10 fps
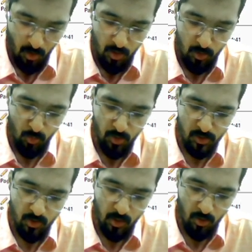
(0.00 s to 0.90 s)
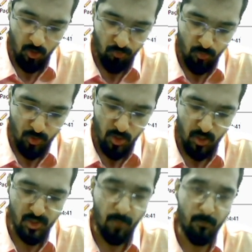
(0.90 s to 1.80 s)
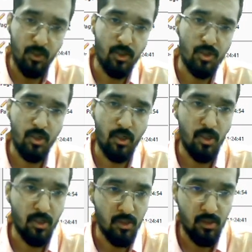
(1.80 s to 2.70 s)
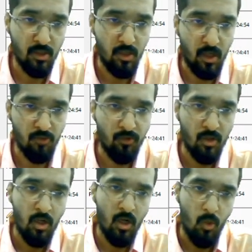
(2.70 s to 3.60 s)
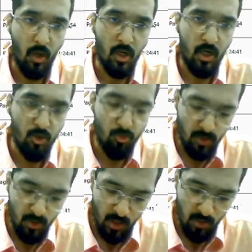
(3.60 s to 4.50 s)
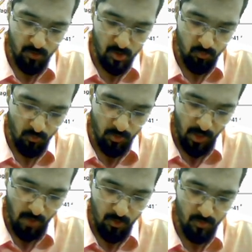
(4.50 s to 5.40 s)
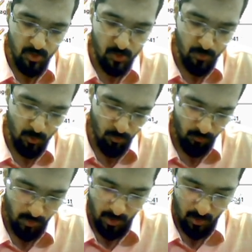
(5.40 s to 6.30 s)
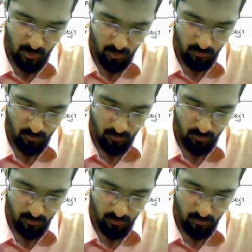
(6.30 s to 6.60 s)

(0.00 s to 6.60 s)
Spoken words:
Newton's third law of motion and its application in daily life. Why can't human travel with speed of light?